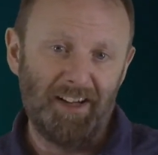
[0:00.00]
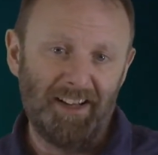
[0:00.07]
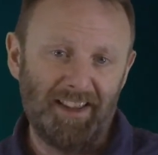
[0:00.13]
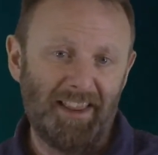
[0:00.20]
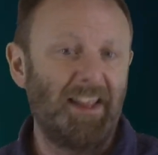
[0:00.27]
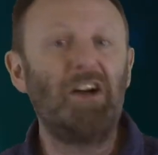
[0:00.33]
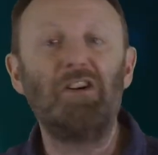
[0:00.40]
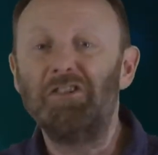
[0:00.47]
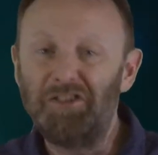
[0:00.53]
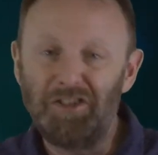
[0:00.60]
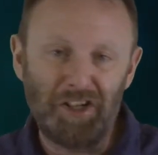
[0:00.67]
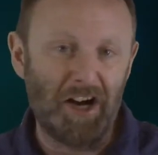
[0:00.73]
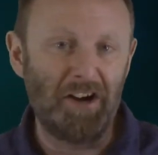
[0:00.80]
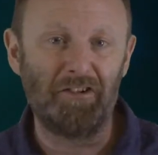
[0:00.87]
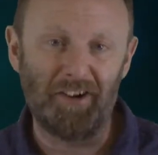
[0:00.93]
They can't
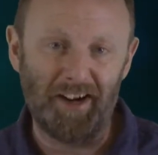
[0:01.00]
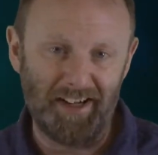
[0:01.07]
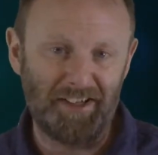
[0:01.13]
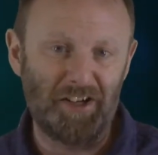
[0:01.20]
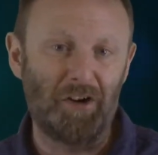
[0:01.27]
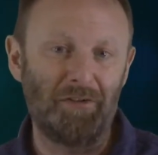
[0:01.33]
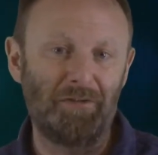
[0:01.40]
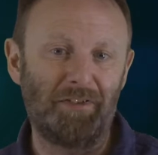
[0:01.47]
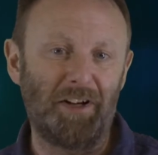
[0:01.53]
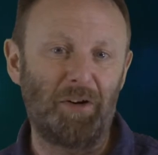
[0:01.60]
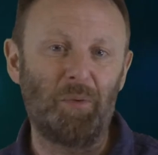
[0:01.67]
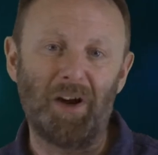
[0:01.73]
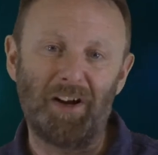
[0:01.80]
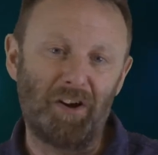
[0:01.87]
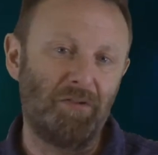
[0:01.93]
generate conflict
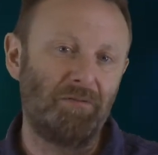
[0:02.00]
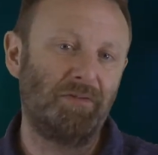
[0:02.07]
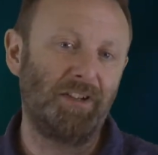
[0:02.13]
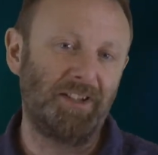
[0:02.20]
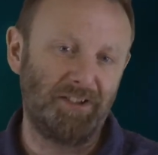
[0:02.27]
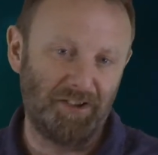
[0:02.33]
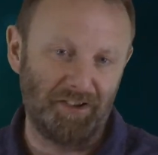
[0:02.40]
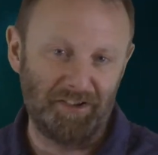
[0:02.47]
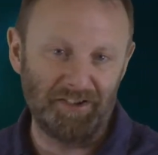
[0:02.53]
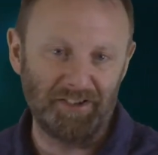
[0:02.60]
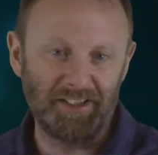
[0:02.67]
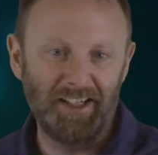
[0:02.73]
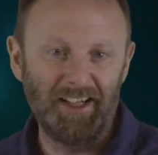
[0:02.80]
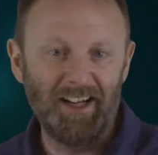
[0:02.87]
where conflict doesn't